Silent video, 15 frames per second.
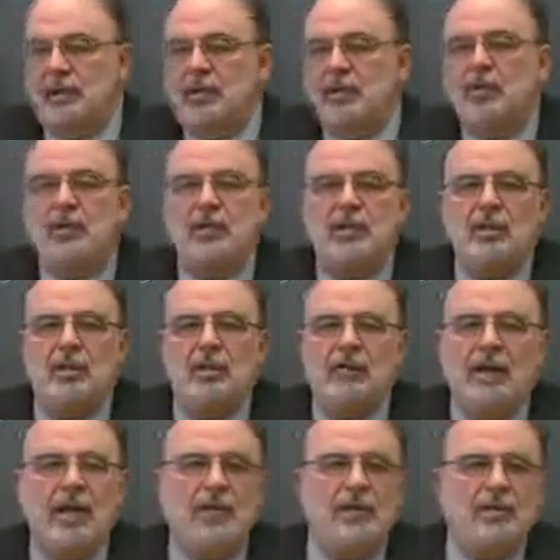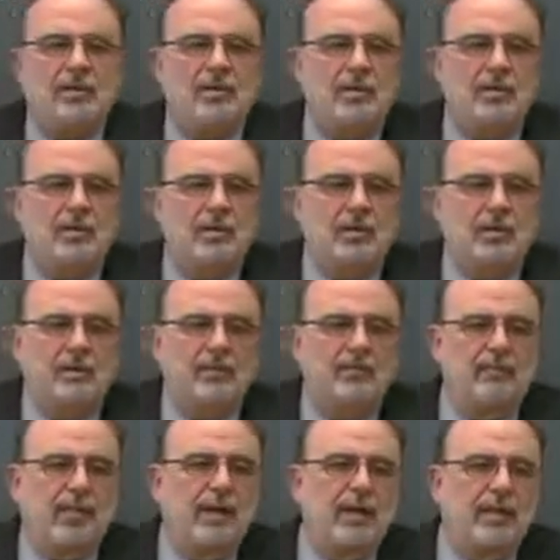unity of action and
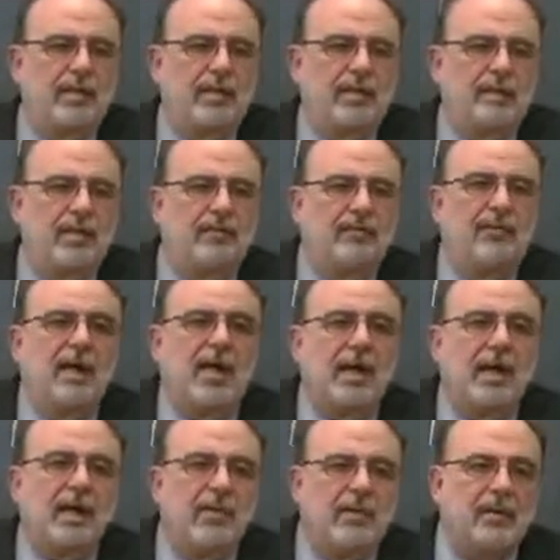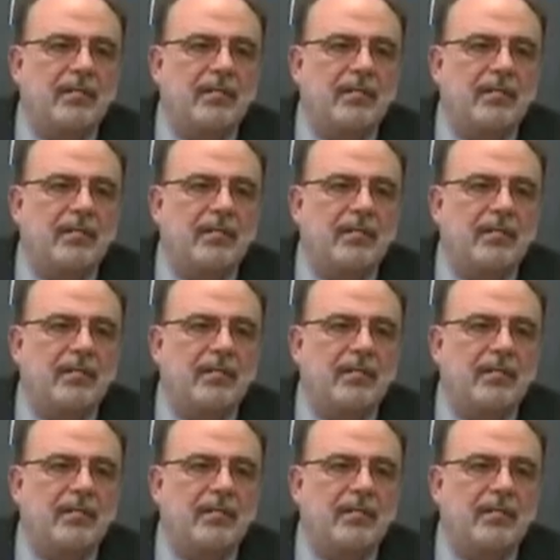of place and of time.